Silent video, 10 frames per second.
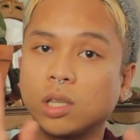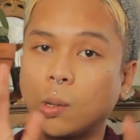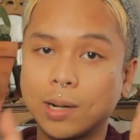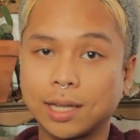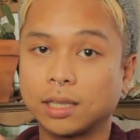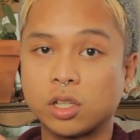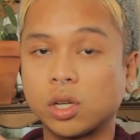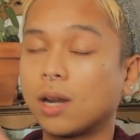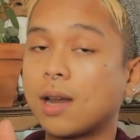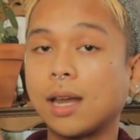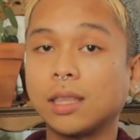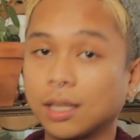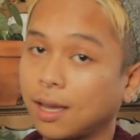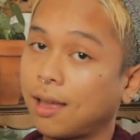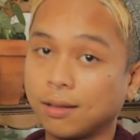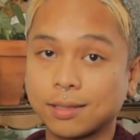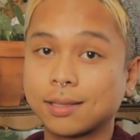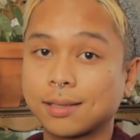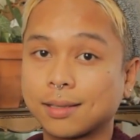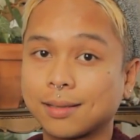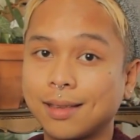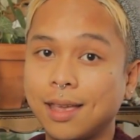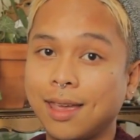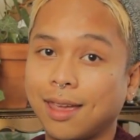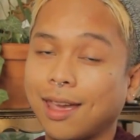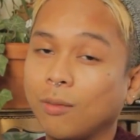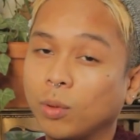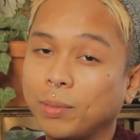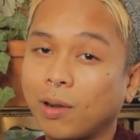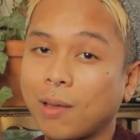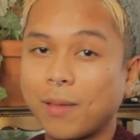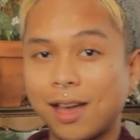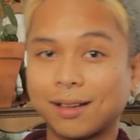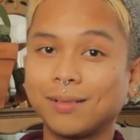You don't want to get this shit on anything else. And we'll be right back.